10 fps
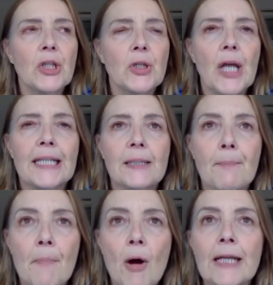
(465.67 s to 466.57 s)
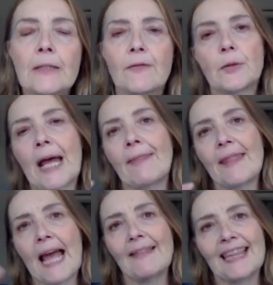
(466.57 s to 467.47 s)
It's a minefield, and
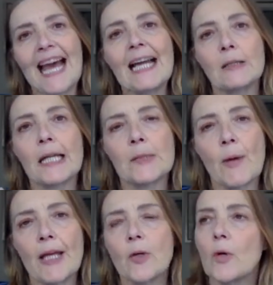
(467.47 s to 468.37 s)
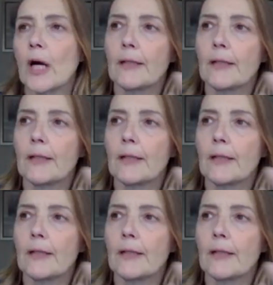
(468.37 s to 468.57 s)
that is where your